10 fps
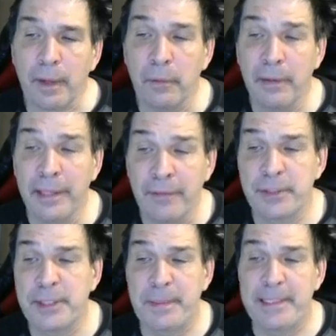level
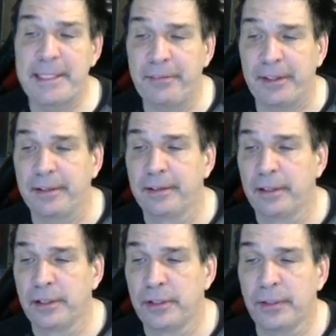specific.
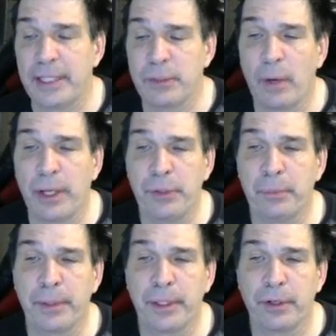So that's why
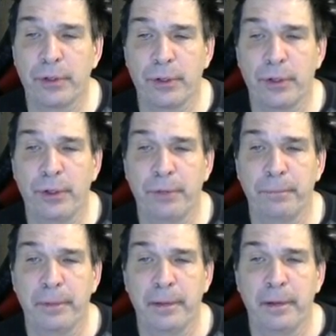you break your curriculum
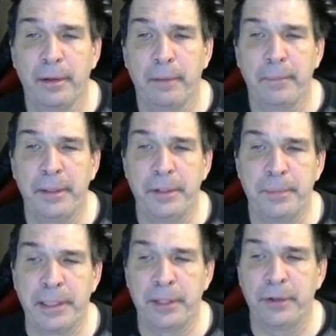into
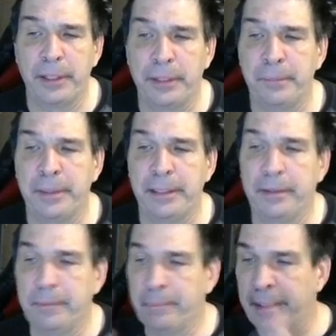beginner,
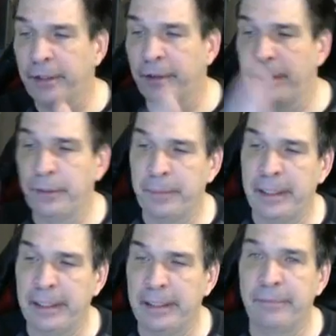
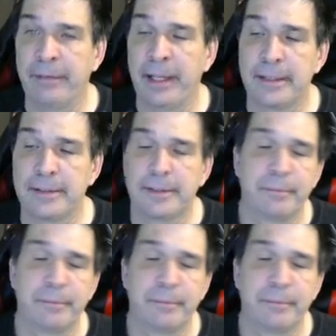intermediate, and advanced.